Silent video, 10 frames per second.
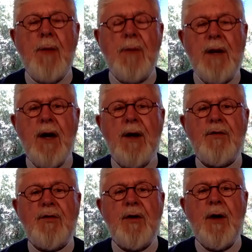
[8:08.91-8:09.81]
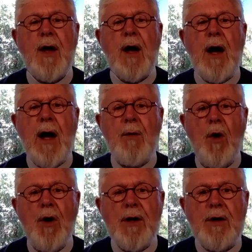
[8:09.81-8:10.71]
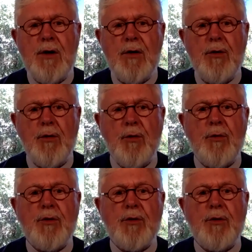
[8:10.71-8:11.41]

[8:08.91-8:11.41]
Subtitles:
Because I want you